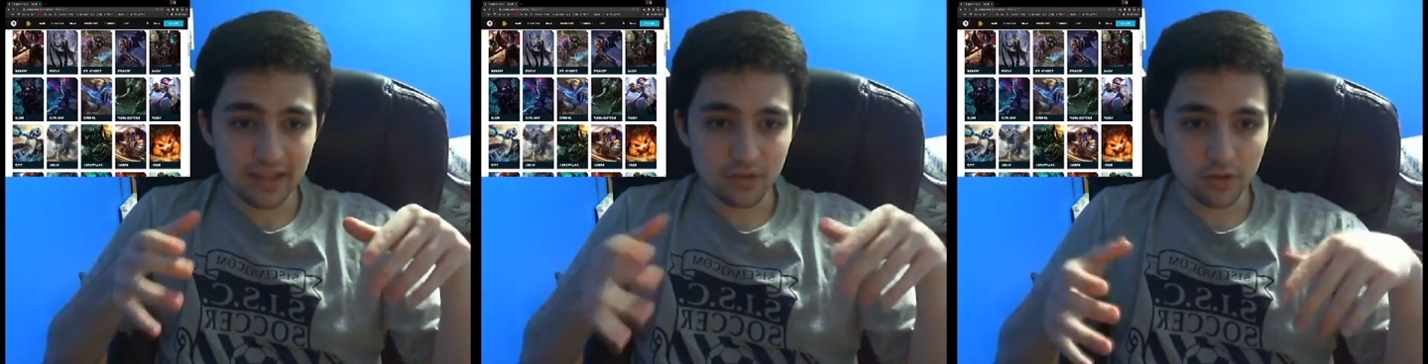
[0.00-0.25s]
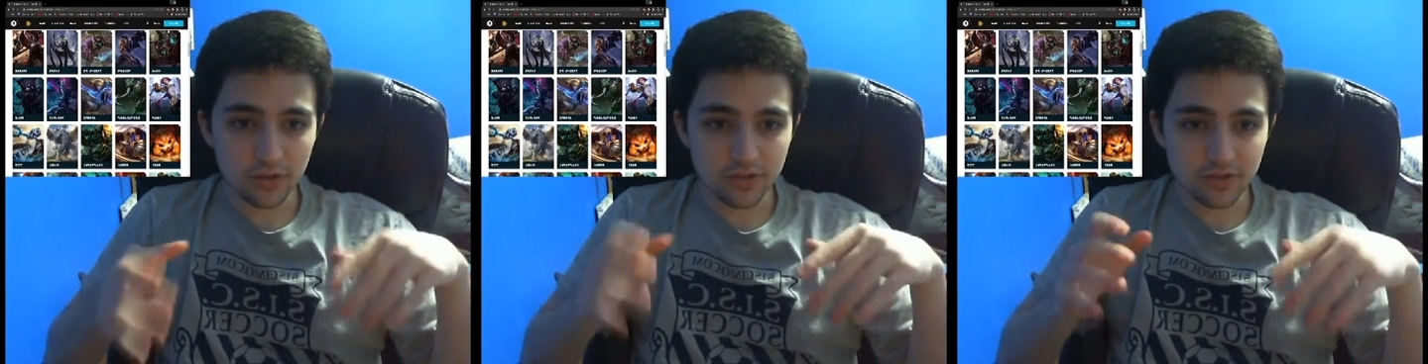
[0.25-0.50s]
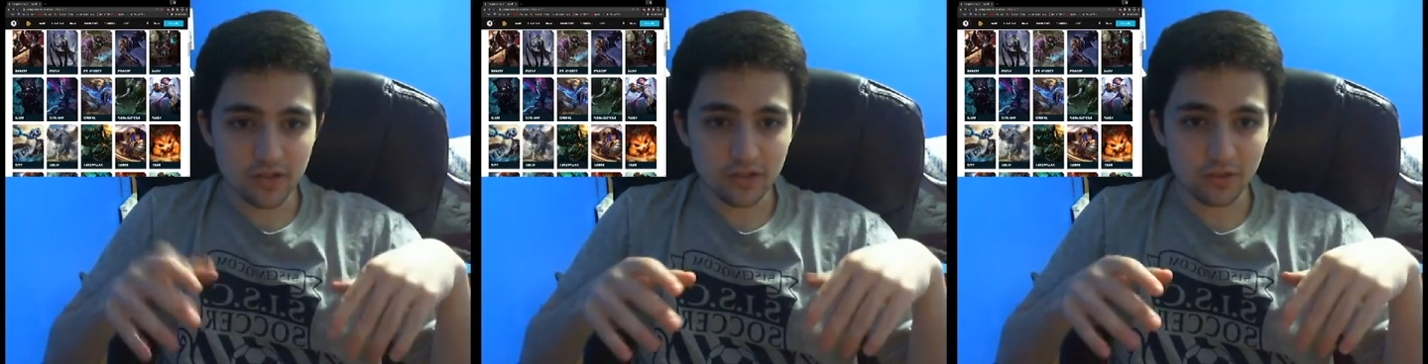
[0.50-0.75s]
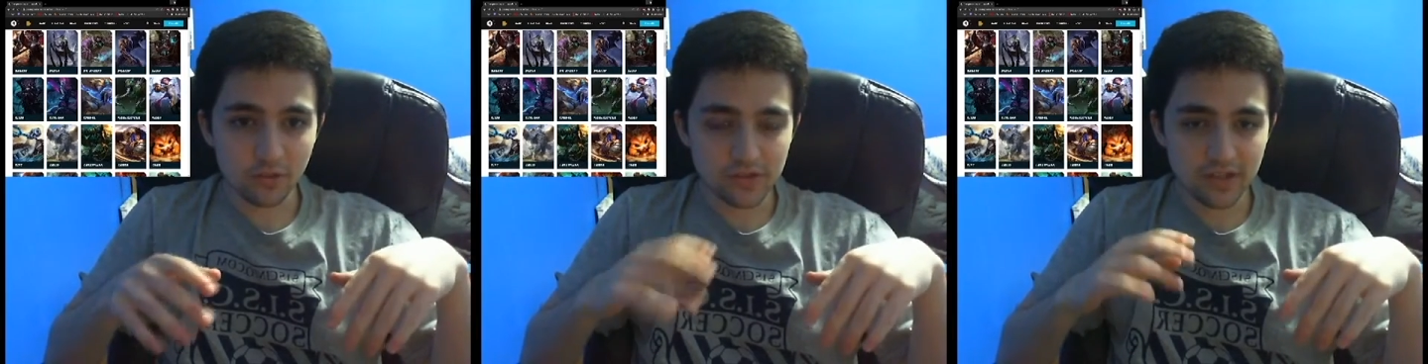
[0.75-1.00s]
and Darius
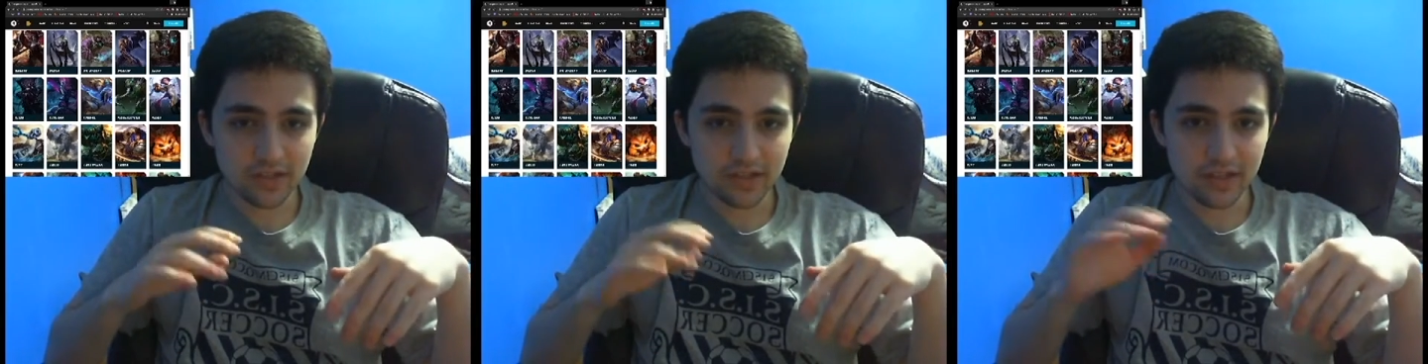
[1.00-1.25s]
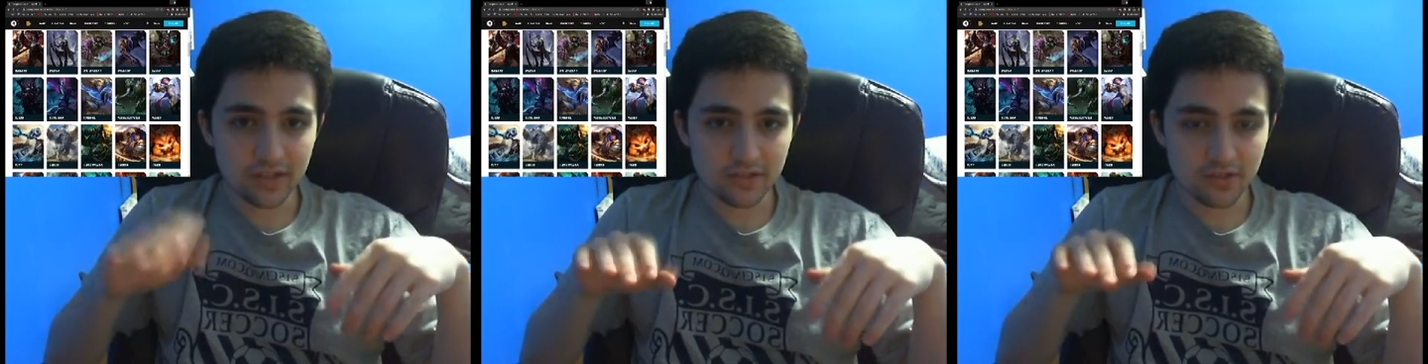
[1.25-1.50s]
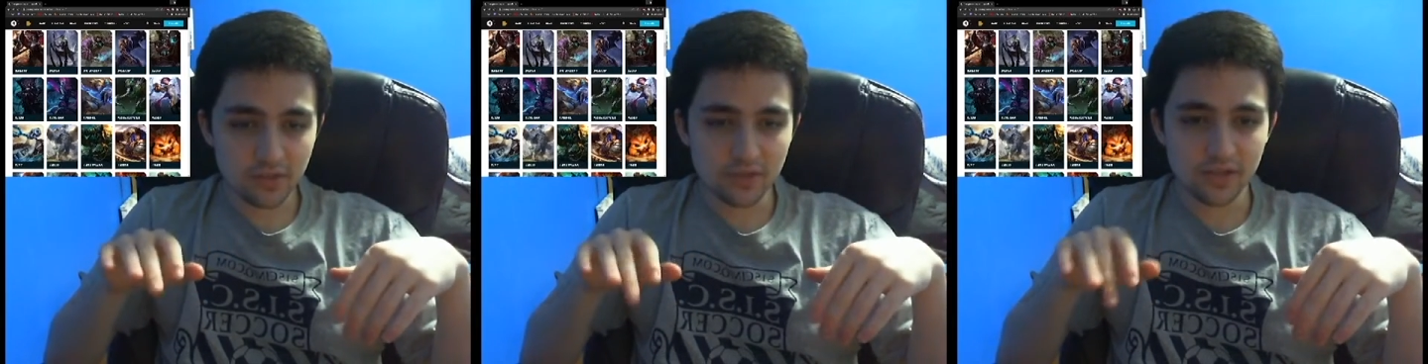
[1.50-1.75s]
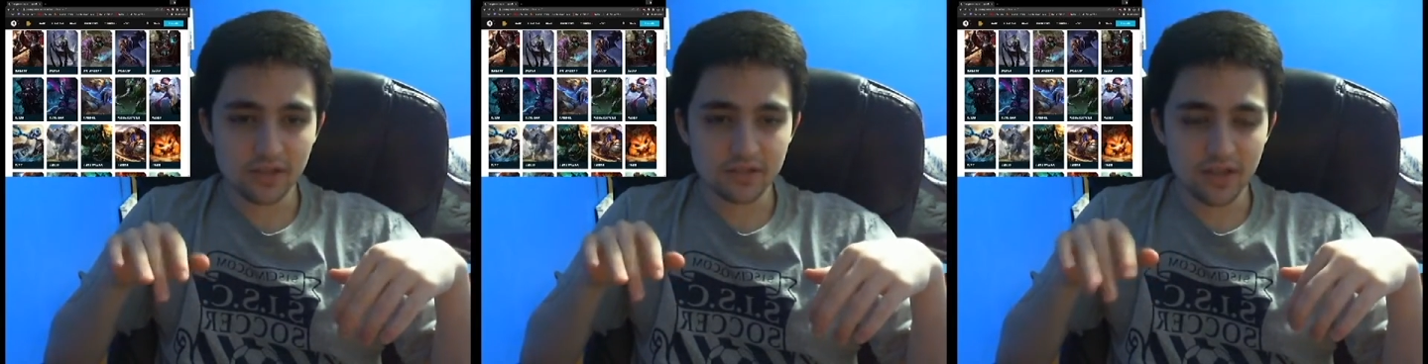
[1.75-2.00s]
heals, and it hits
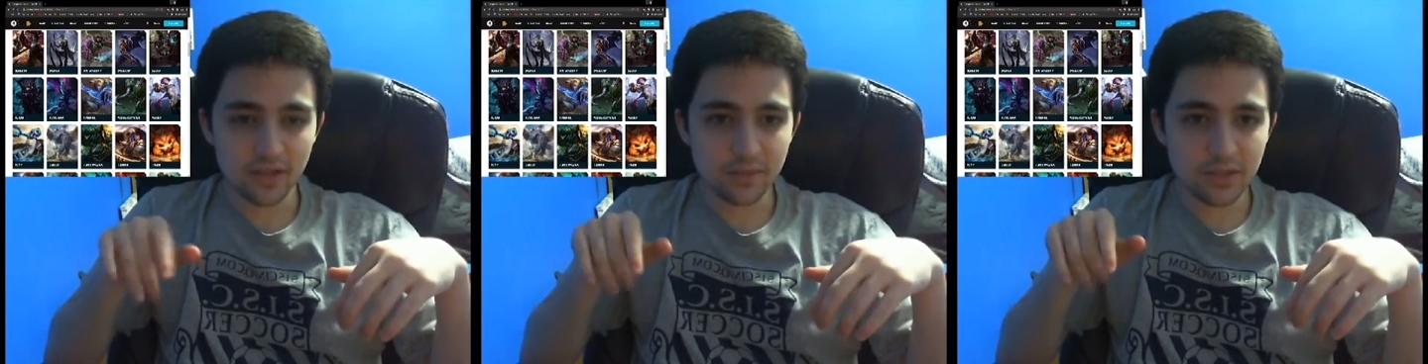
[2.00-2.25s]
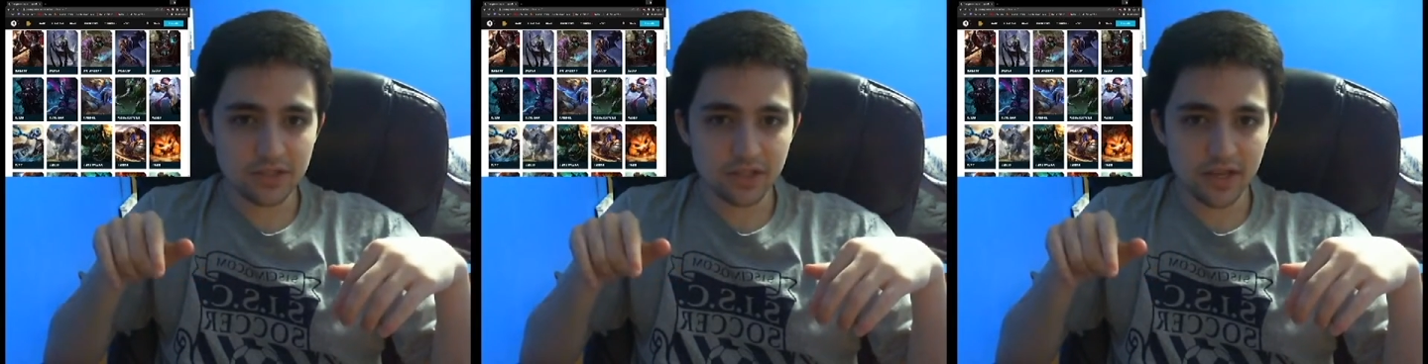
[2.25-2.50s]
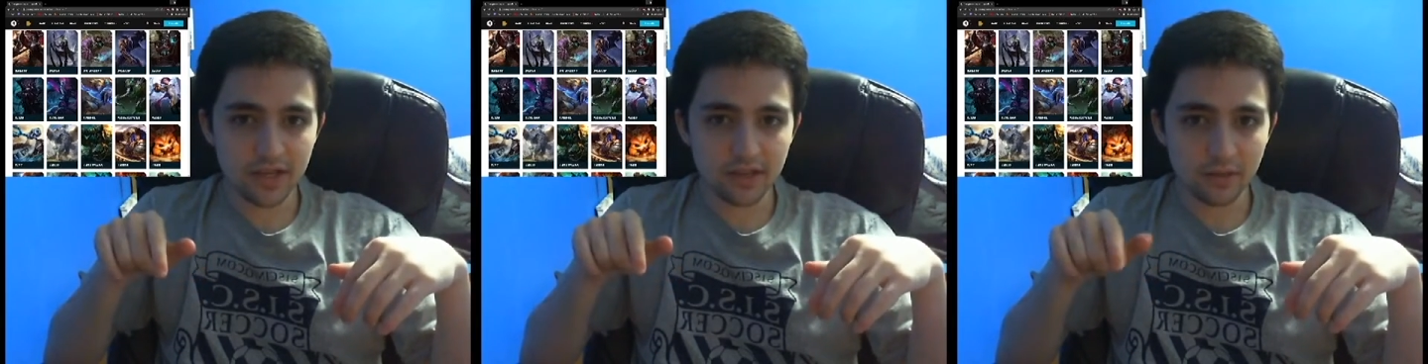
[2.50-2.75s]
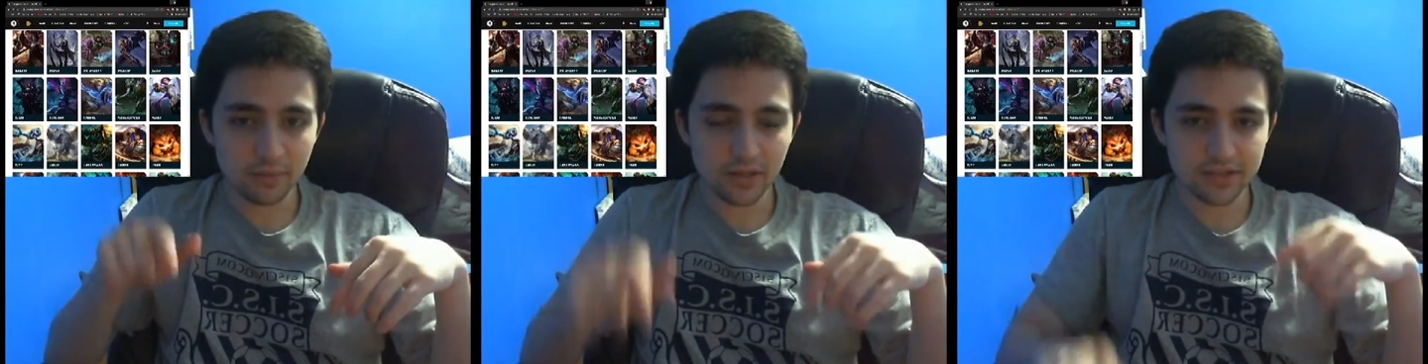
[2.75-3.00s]
you and does damage, and
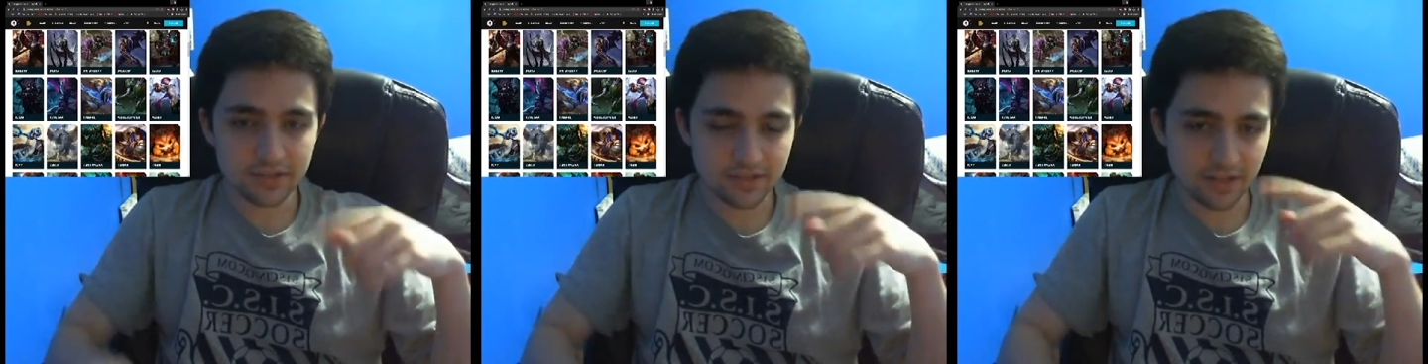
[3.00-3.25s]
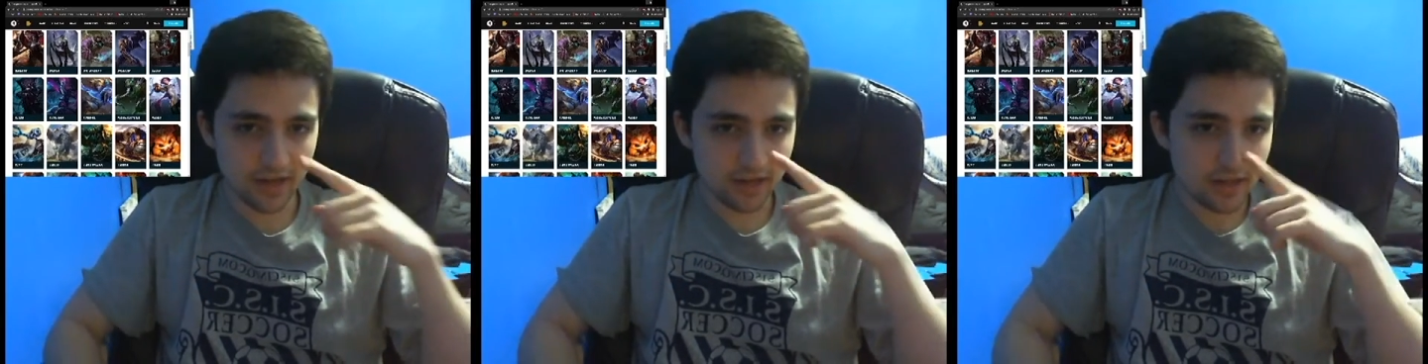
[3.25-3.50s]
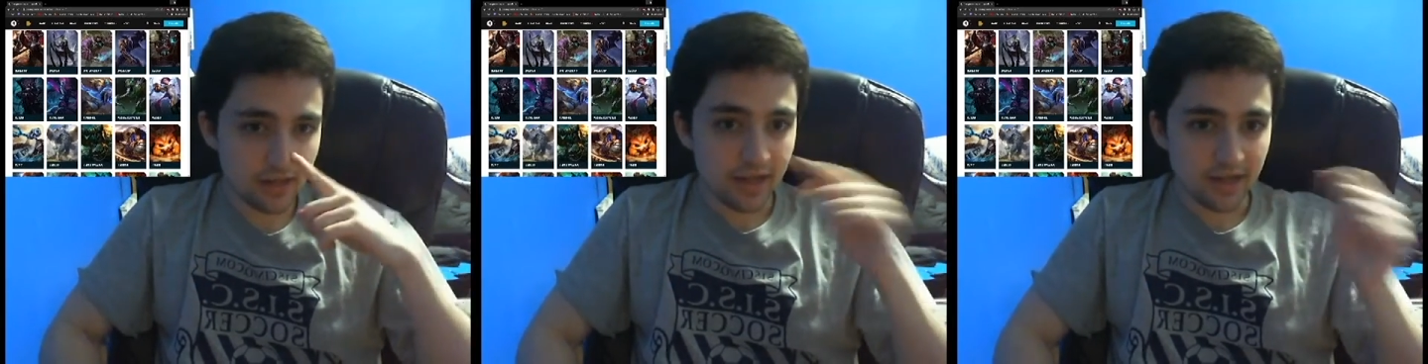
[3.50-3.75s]
it applies a stack.